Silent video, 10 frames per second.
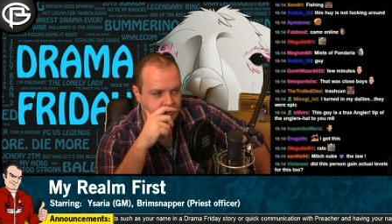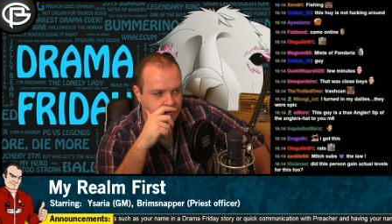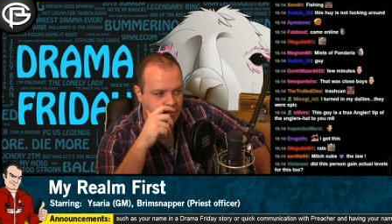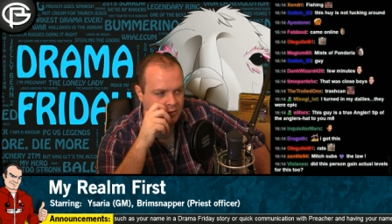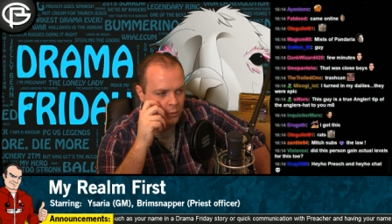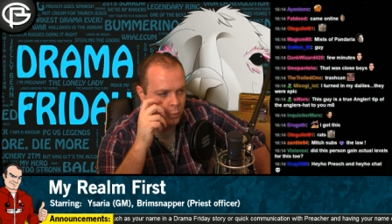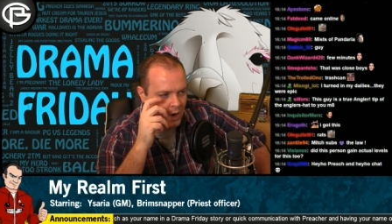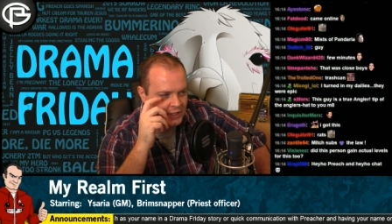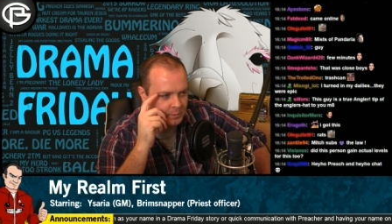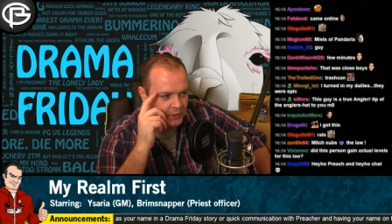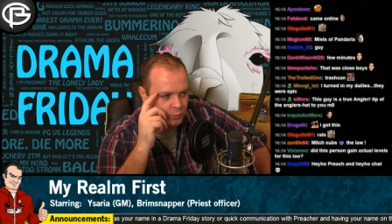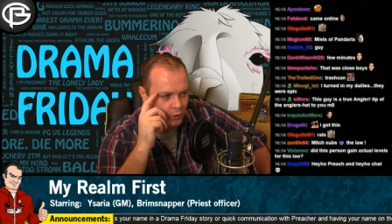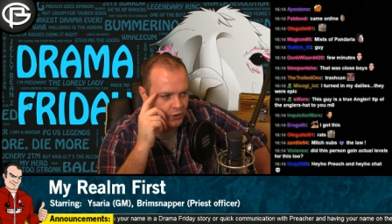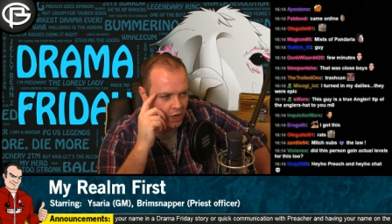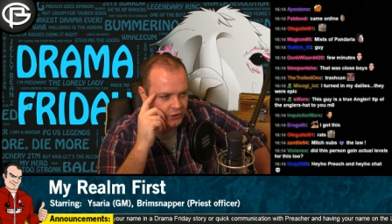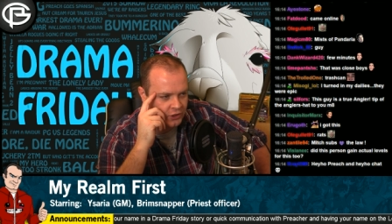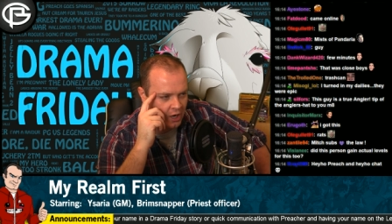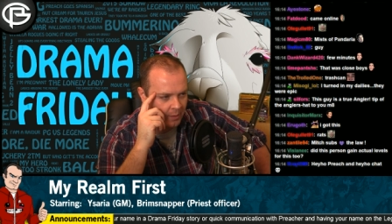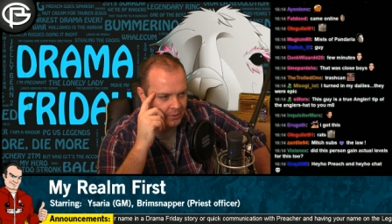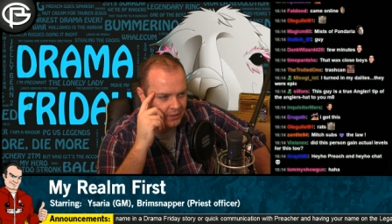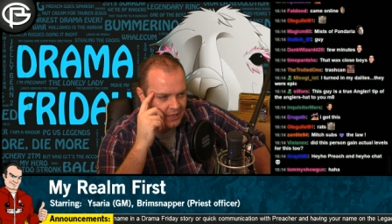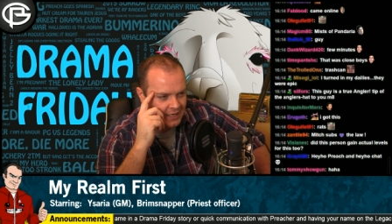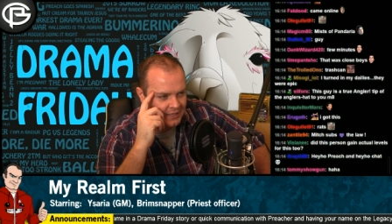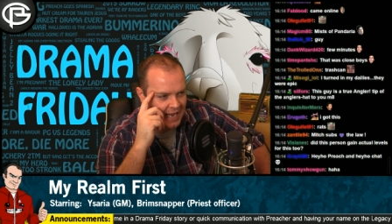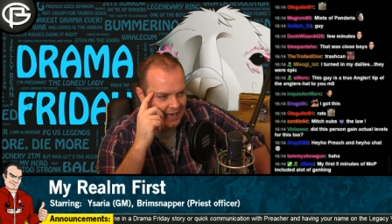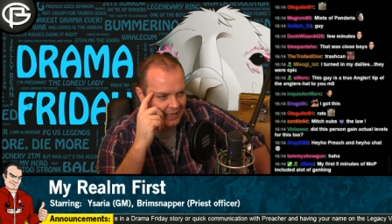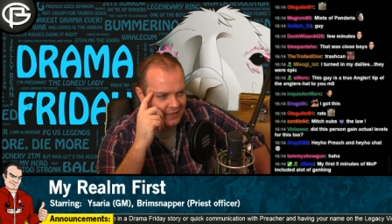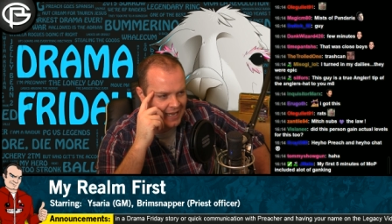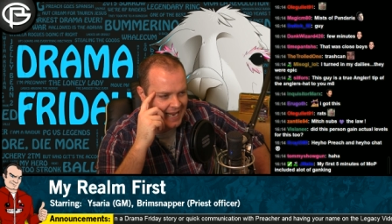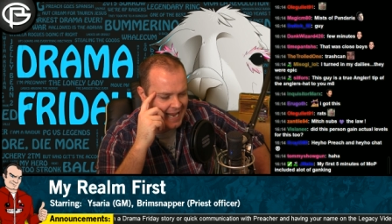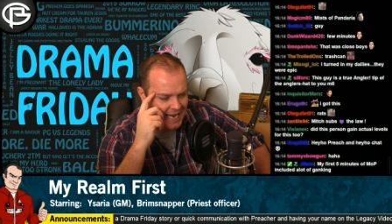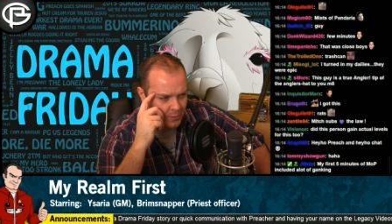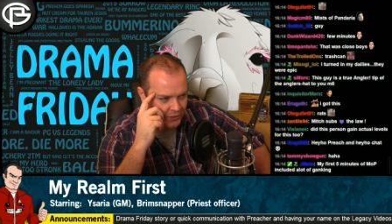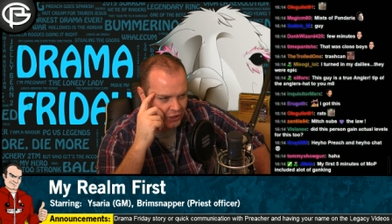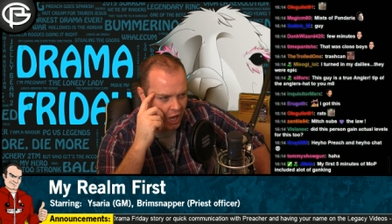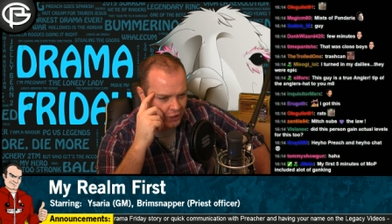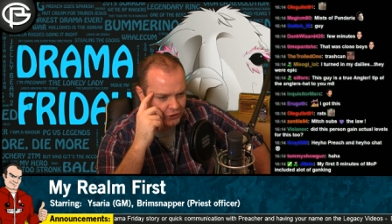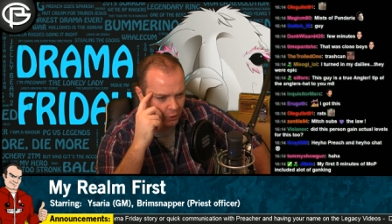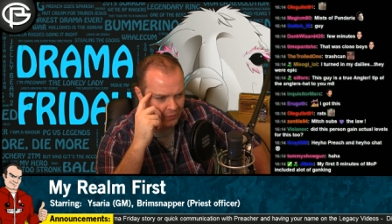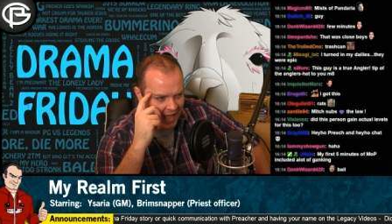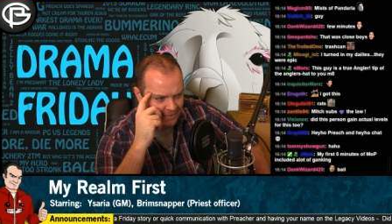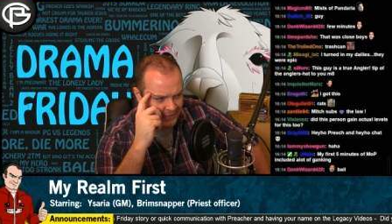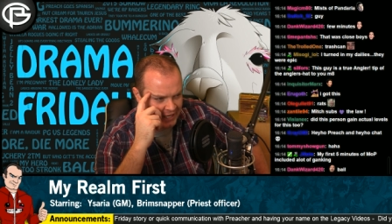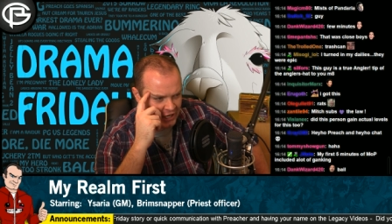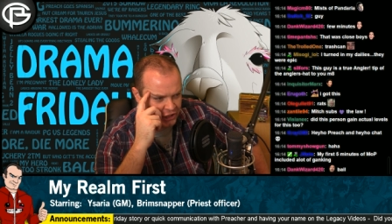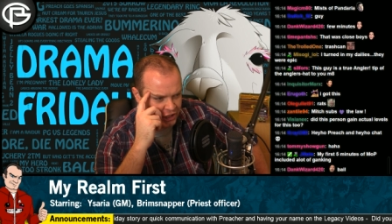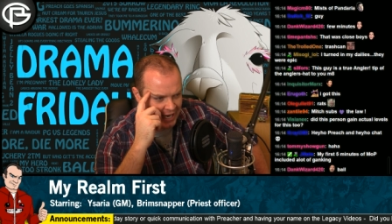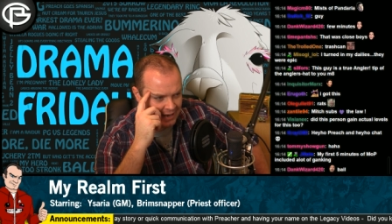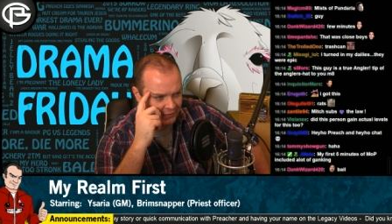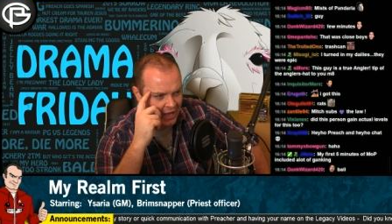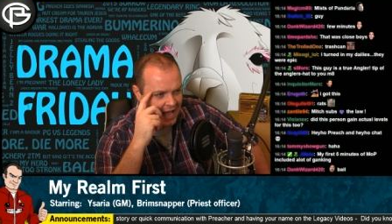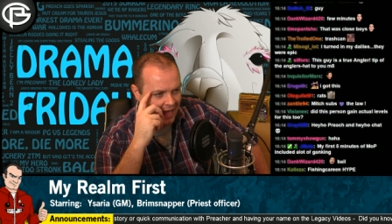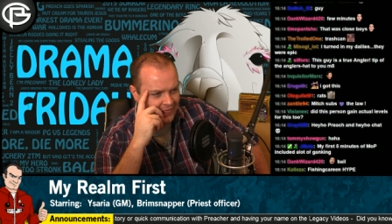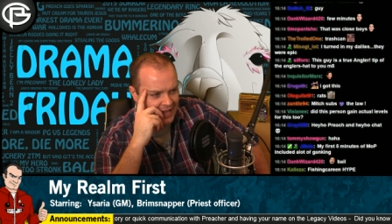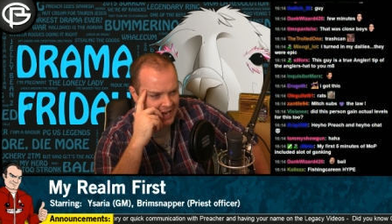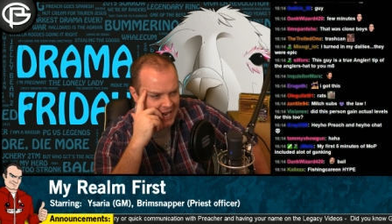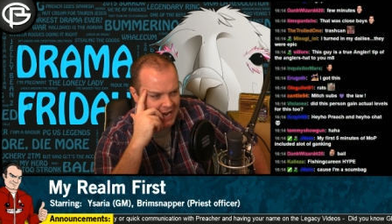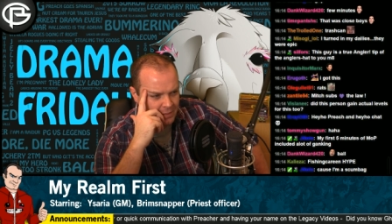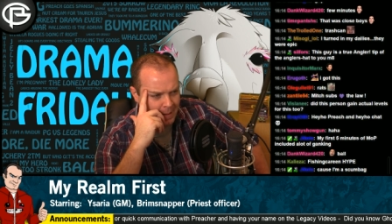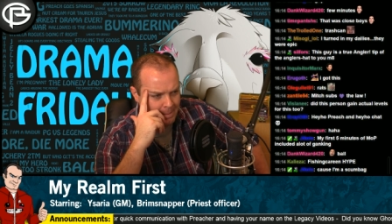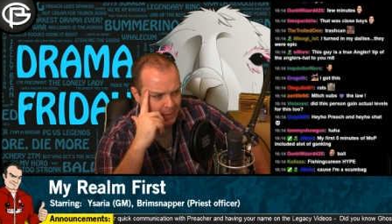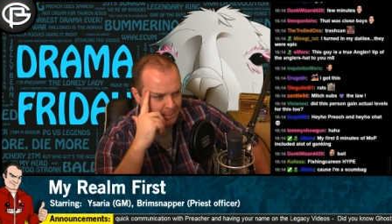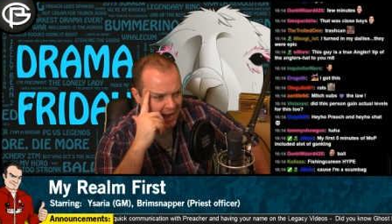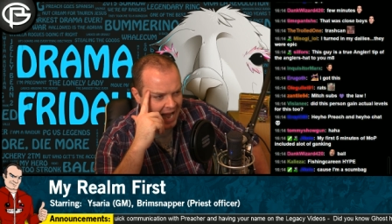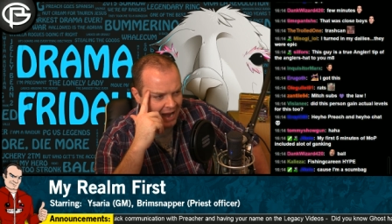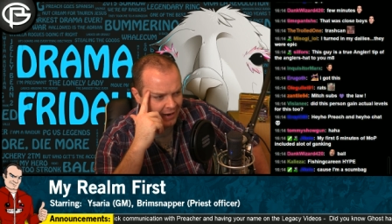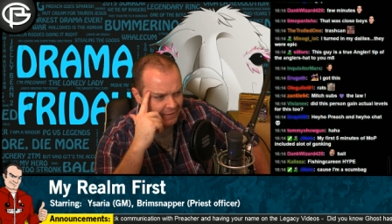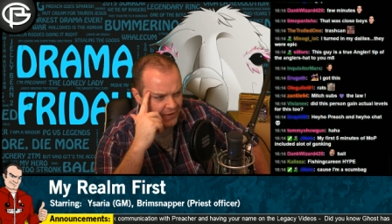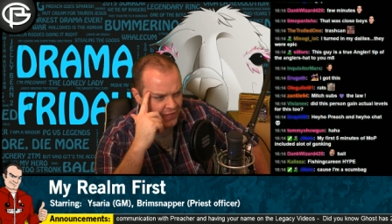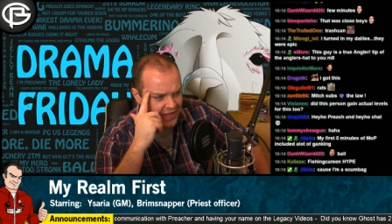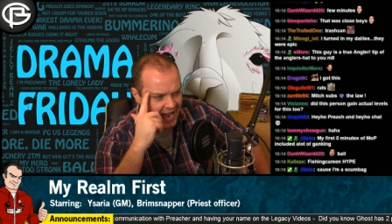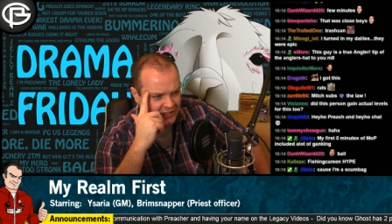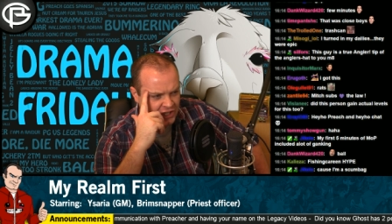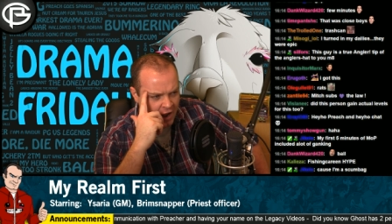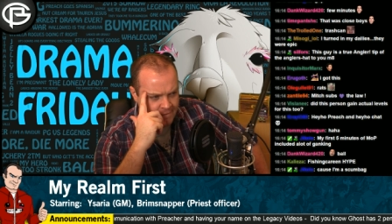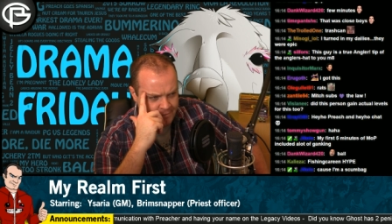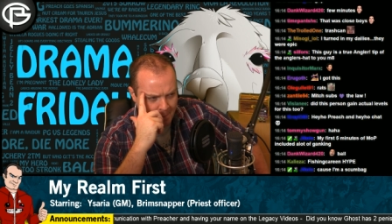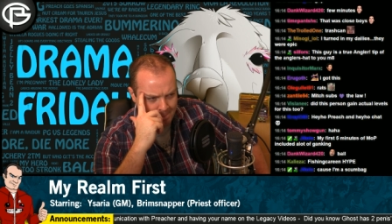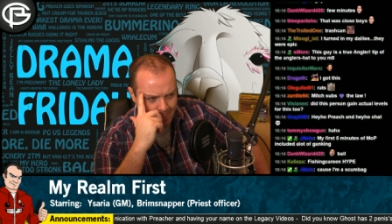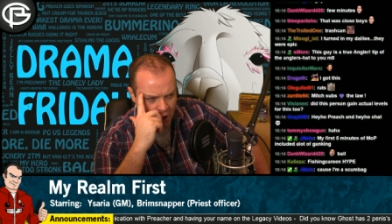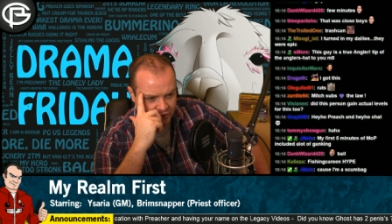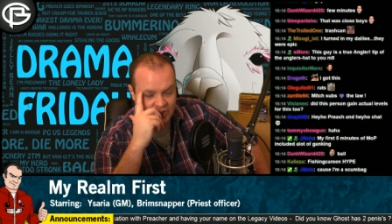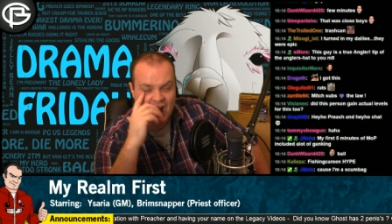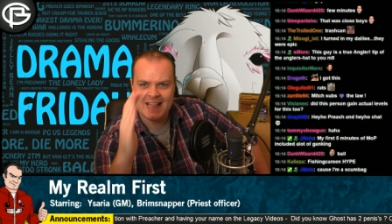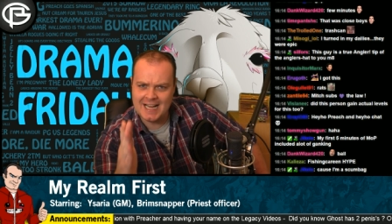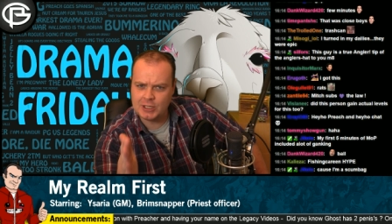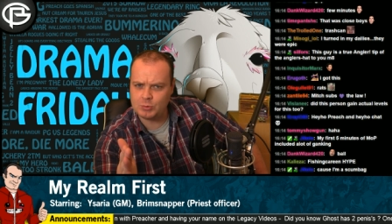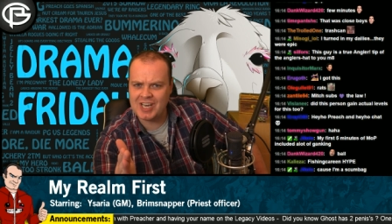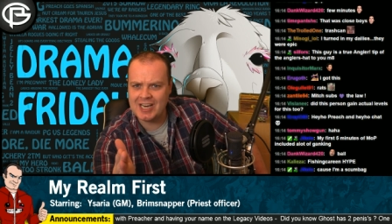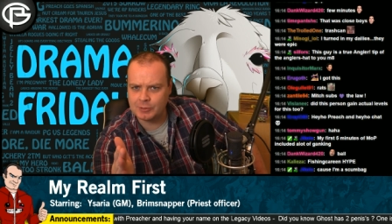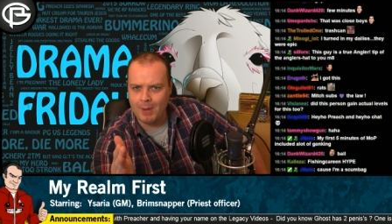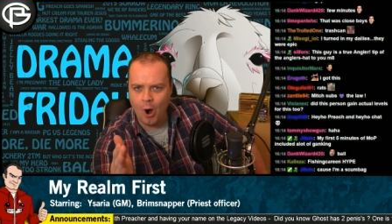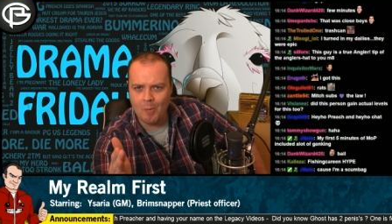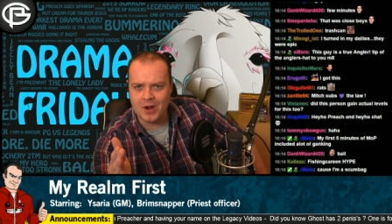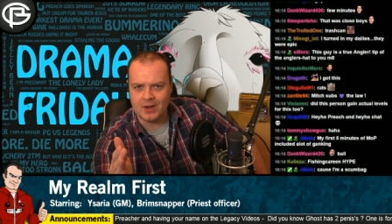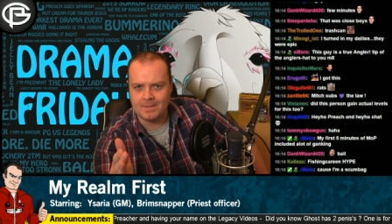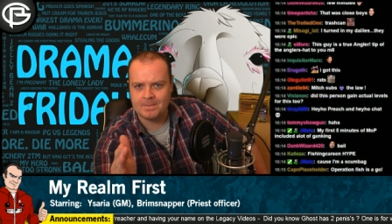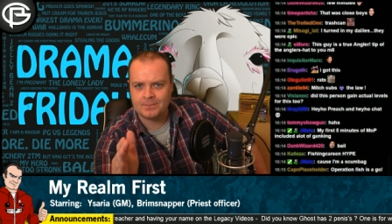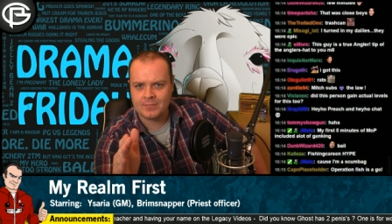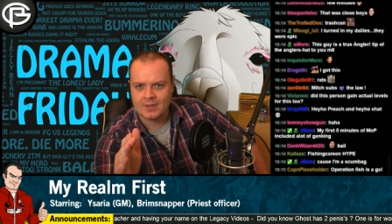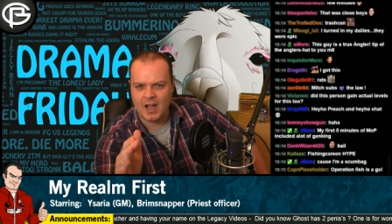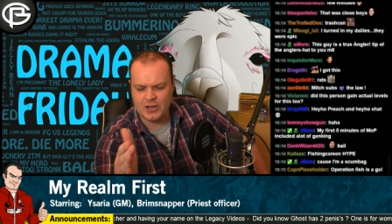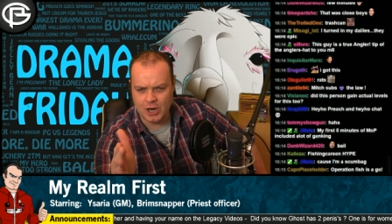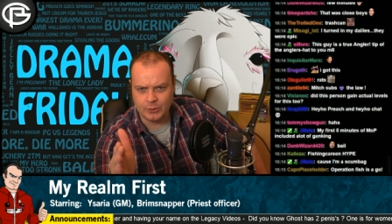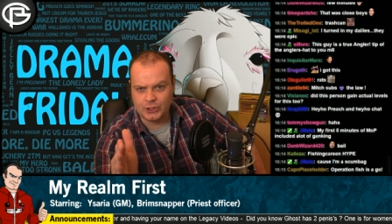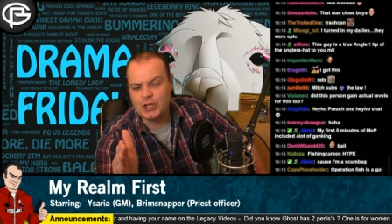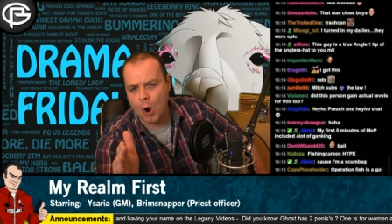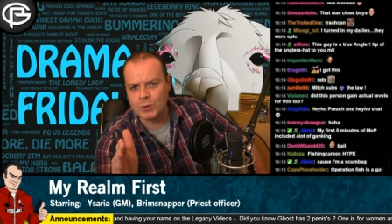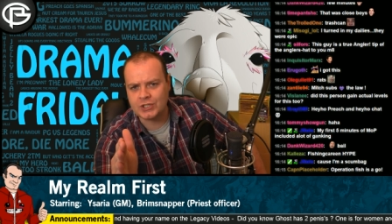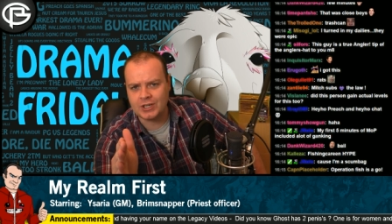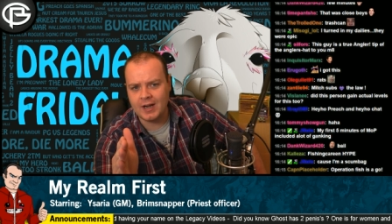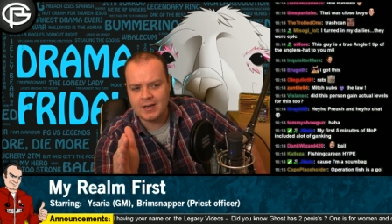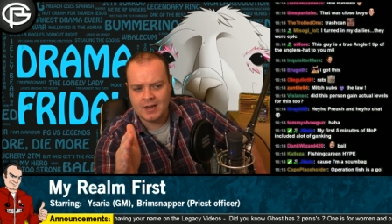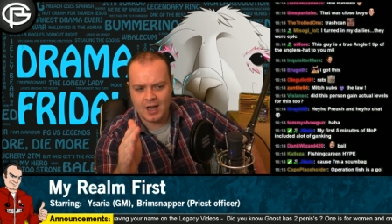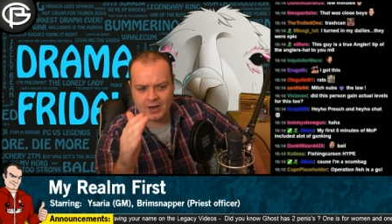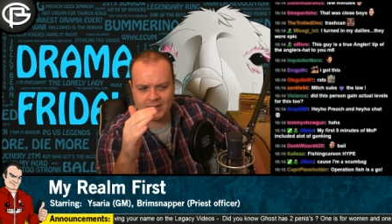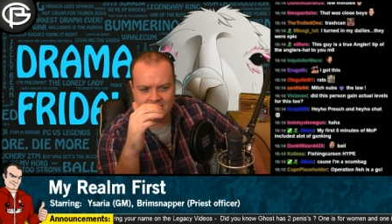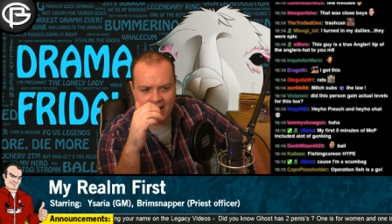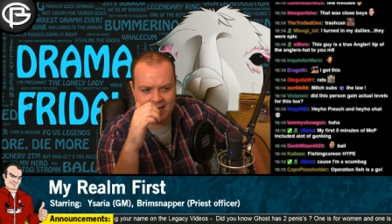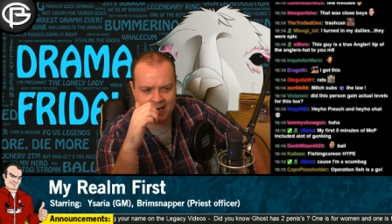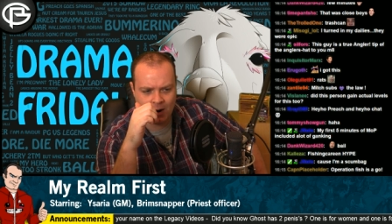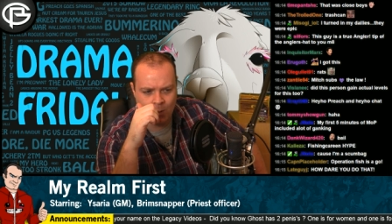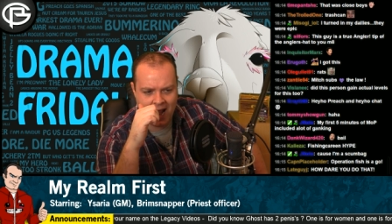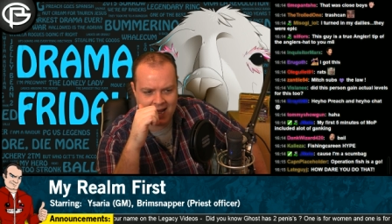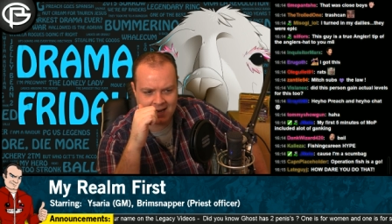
The whispers would not stop, yelling that he was also there for the achieve and that he had been preparing for this for months. This was his moment. And you, jokester, are going to take it away.